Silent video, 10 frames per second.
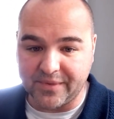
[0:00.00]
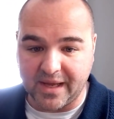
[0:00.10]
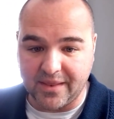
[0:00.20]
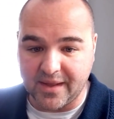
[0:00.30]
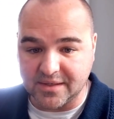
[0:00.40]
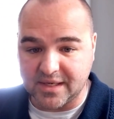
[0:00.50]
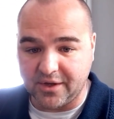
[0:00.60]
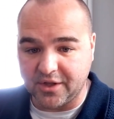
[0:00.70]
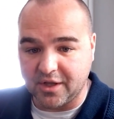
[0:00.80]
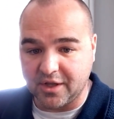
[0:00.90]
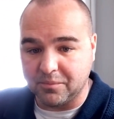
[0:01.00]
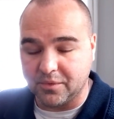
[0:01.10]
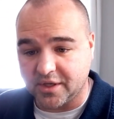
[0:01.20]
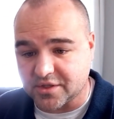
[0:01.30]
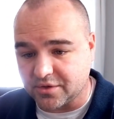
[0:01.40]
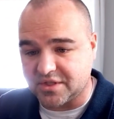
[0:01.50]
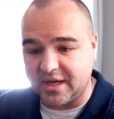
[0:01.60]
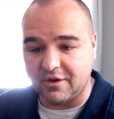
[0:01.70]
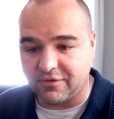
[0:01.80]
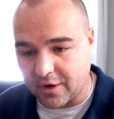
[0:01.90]
And then telling them, let's go
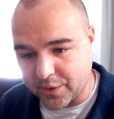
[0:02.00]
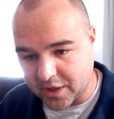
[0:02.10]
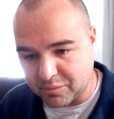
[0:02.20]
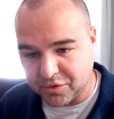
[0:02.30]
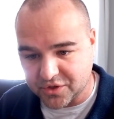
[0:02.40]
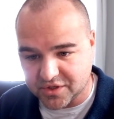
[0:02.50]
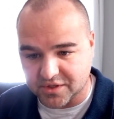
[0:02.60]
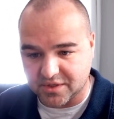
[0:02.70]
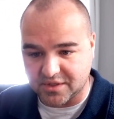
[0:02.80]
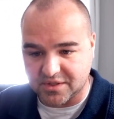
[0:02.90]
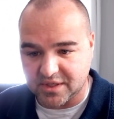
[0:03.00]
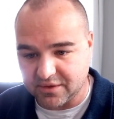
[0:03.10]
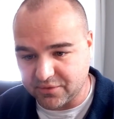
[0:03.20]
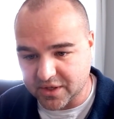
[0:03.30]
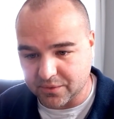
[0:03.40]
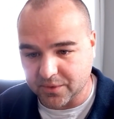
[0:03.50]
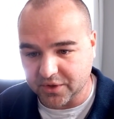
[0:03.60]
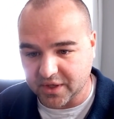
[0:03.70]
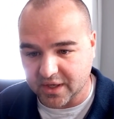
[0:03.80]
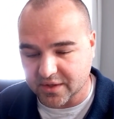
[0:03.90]
see how far we can push this. Let's see if we can
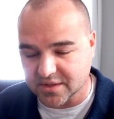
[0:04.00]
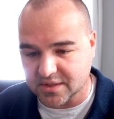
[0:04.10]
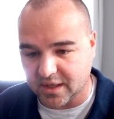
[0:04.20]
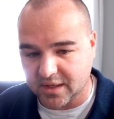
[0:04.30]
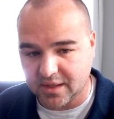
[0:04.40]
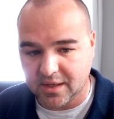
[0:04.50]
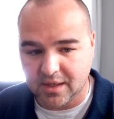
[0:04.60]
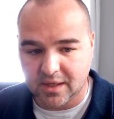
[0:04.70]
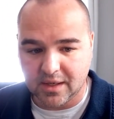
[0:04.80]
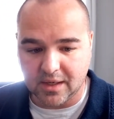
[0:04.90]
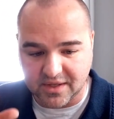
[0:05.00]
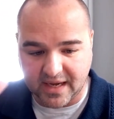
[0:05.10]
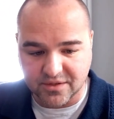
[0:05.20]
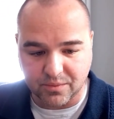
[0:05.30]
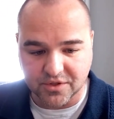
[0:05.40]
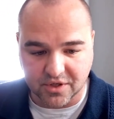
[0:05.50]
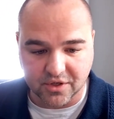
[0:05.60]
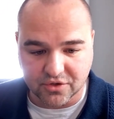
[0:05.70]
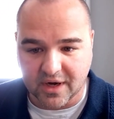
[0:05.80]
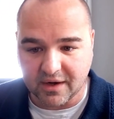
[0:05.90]
really get this done. That's what's going
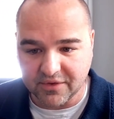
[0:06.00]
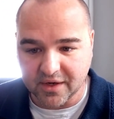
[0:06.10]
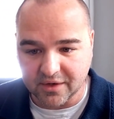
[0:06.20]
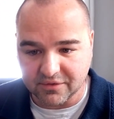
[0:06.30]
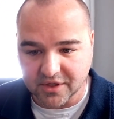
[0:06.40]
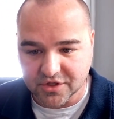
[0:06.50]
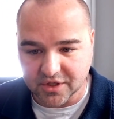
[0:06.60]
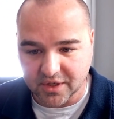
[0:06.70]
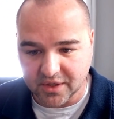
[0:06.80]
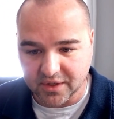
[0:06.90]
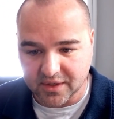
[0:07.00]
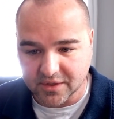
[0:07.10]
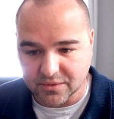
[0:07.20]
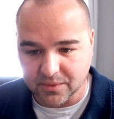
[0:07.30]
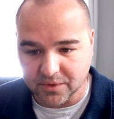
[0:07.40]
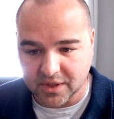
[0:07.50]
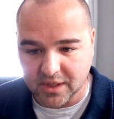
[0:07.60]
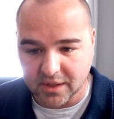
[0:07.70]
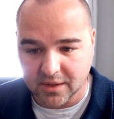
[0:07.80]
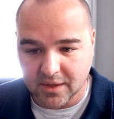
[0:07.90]
to drive that innovation. And I think that's really
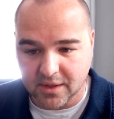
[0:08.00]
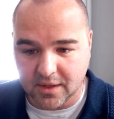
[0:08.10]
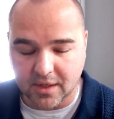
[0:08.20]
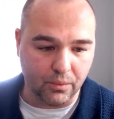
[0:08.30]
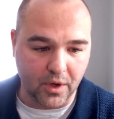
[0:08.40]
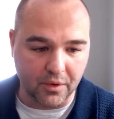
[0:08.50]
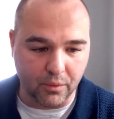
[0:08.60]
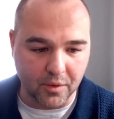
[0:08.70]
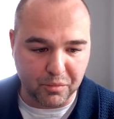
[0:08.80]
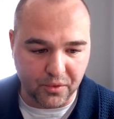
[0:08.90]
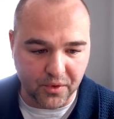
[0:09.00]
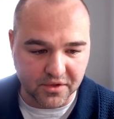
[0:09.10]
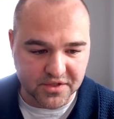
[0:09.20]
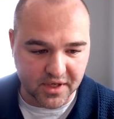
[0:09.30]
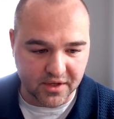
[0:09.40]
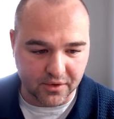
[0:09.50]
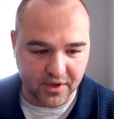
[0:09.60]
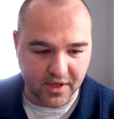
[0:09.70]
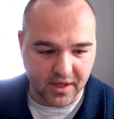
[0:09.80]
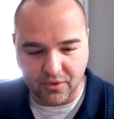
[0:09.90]
key. What one point you said though
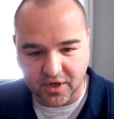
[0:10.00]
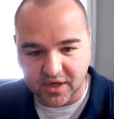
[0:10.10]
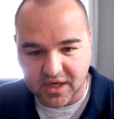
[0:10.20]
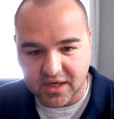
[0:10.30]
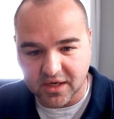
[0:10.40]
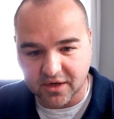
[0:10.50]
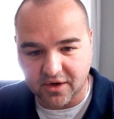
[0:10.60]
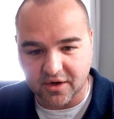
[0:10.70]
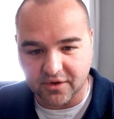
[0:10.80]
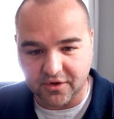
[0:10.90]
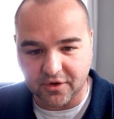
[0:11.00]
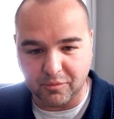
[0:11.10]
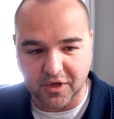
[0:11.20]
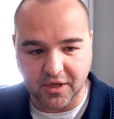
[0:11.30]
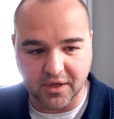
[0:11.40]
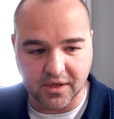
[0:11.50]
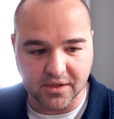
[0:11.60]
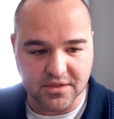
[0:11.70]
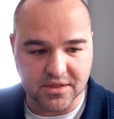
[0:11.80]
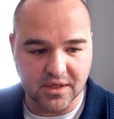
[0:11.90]
that I want to key in on a little bit
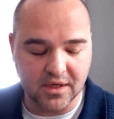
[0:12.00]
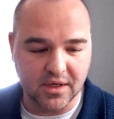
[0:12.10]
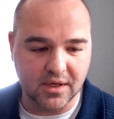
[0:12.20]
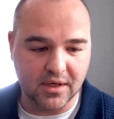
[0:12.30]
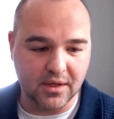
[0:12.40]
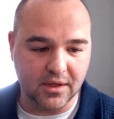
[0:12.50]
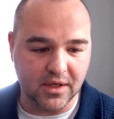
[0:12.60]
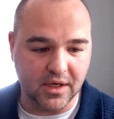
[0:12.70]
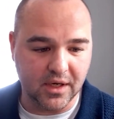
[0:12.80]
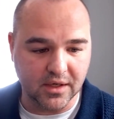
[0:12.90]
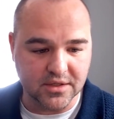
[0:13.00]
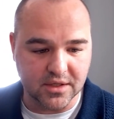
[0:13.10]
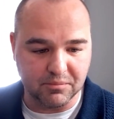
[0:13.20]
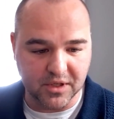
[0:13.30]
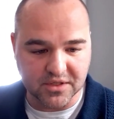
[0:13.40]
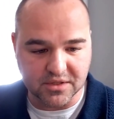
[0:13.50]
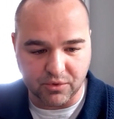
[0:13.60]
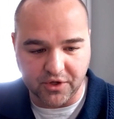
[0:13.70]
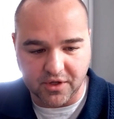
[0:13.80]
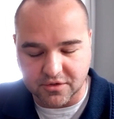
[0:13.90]
is
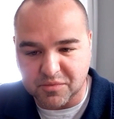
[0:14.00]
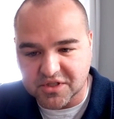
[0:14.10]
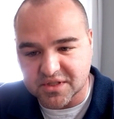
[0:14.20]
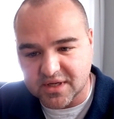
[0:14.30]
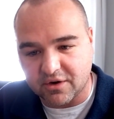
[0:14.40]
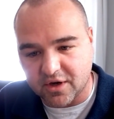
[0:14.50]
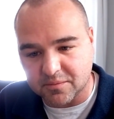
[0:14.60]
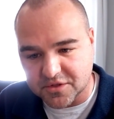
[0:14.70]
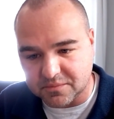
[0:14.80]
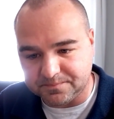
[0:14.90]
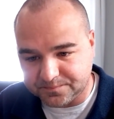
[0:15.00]
really those business outcomes.